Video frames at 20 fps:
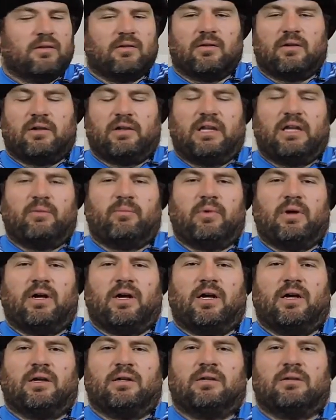
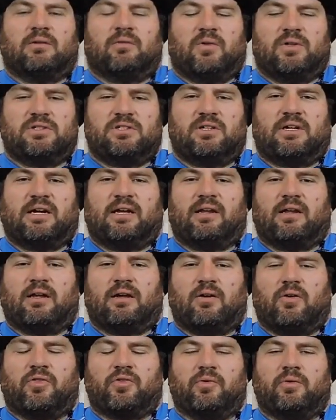Gleb, once you kind of
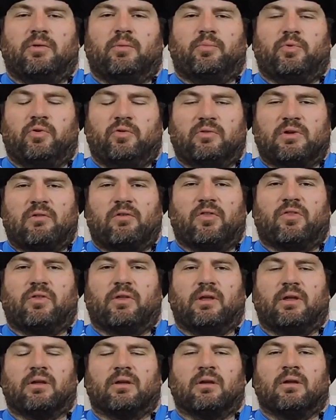go through, approve
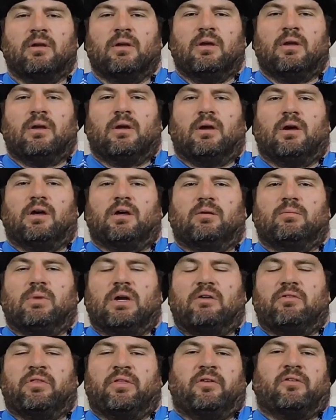everything,
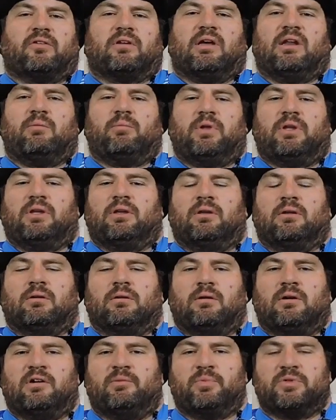everything's got to be
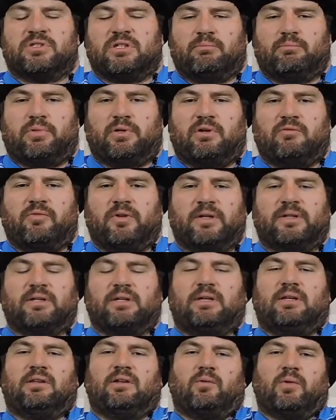100%
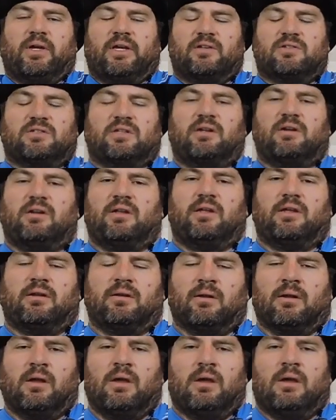perfect in the way you send it in.
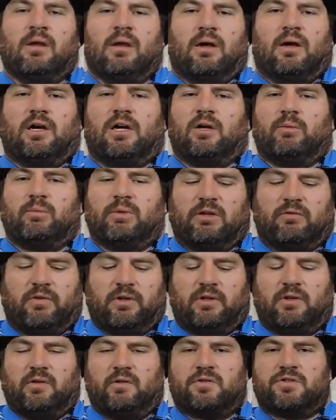If you
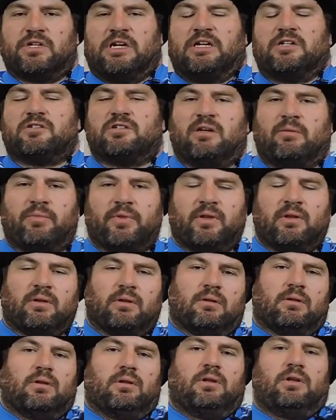do change something,
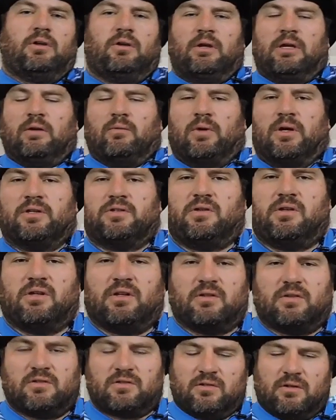he wants you
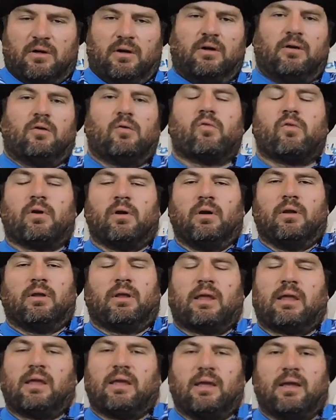to start over
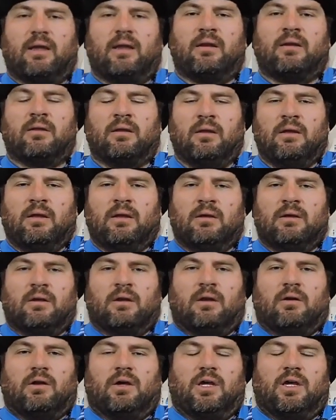and
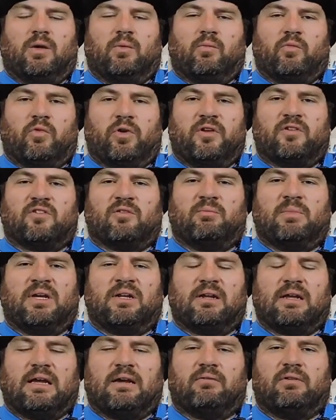
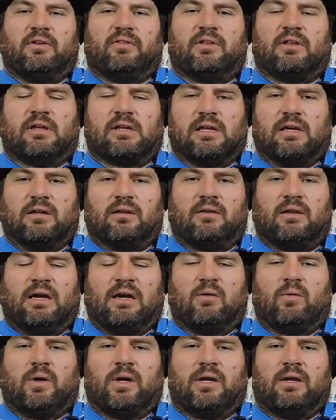resubmit everything again.
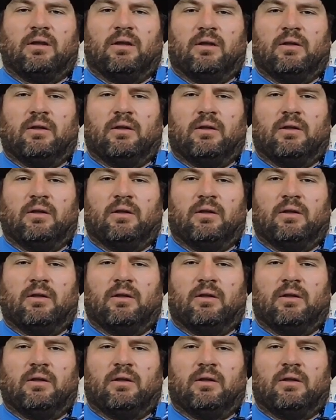That way